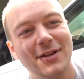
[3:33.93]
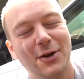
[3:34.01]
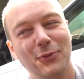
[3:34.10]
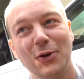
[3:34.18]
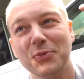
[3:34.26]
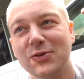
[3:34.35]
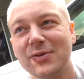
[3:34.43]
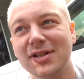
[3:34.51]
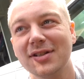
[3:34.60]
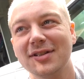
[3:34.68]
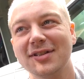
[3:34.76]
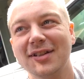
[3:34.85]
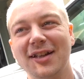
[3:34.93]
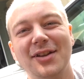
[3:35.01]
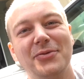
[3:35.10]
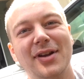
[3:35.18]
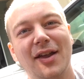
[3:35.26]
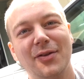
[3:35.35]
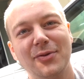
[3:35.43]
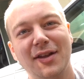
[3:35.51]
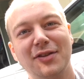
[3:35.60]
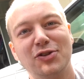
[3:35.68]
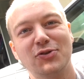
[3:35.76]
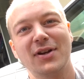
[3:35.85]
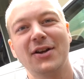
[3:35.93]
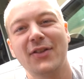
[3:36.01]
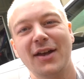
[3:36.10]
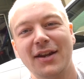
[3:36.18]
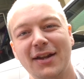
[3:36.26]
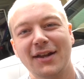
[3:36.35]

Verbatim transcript: that rope swing. Oh and yes. Then, and then we had the trail that